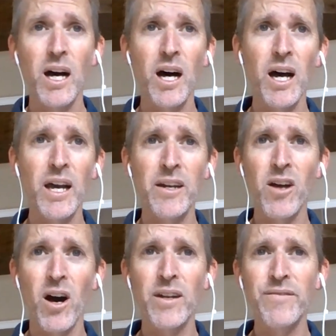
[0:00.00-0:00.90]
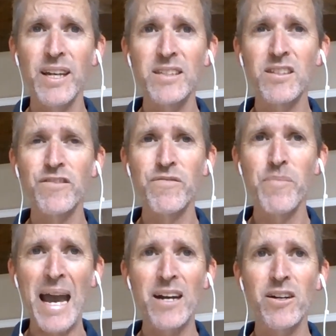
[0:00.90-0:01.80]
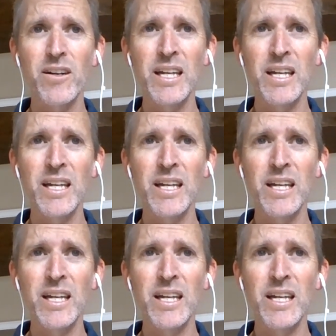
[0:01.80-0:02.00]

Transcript: in a non-invasive manner,